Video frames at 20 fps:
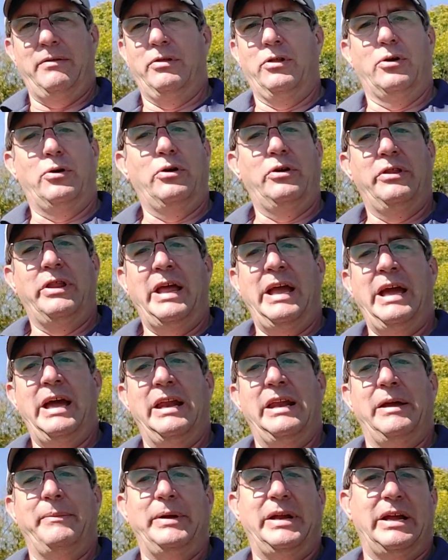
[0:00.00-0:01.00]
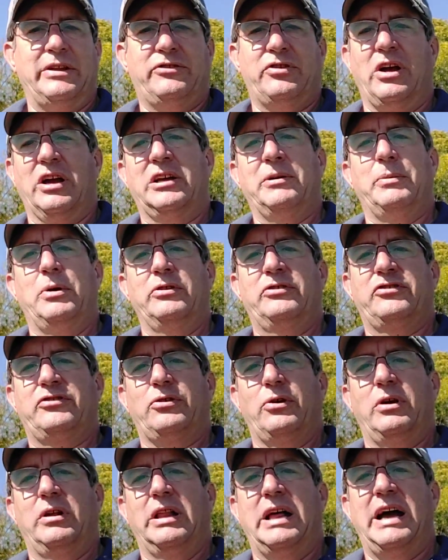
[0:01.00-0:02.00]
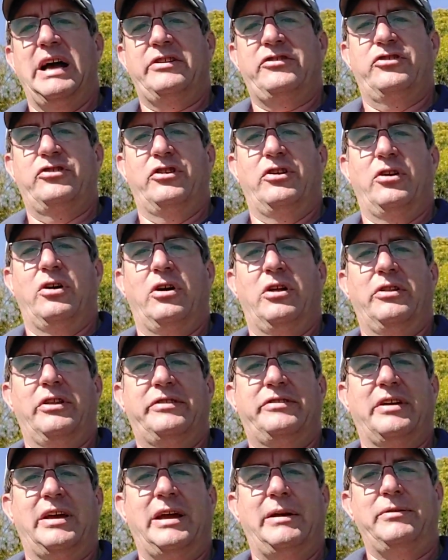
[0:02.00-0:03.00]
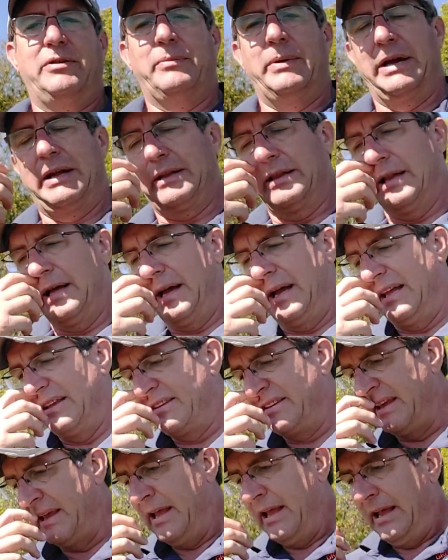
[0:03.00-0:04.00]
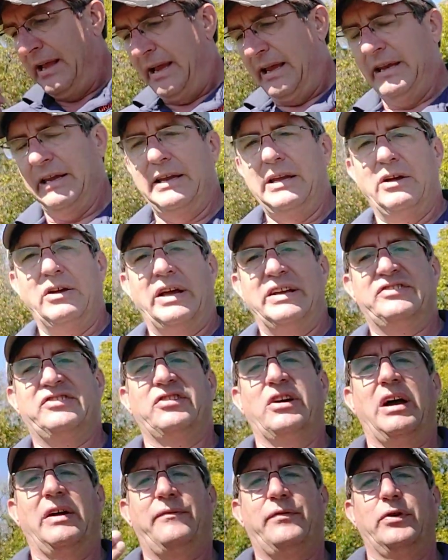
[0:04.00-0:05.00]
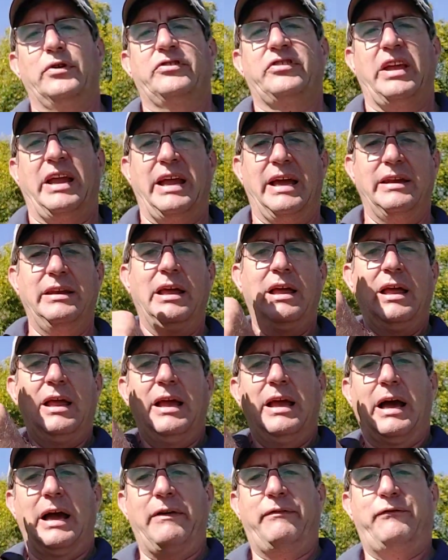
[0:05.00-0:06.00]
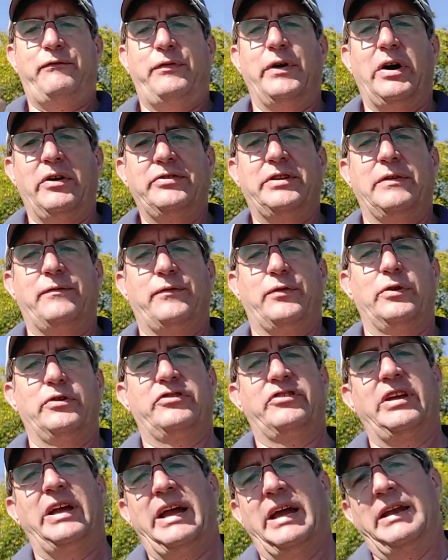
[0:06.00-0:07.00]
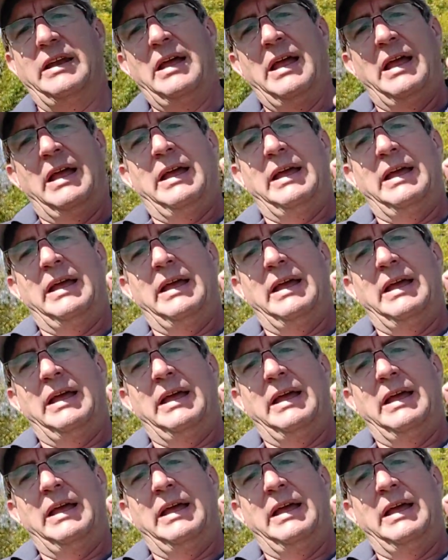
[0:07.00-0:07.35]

learned that. I mean, I talk about soil oxygen all the time to my clients. And again, I saw it firsthand. I felt it firsthand.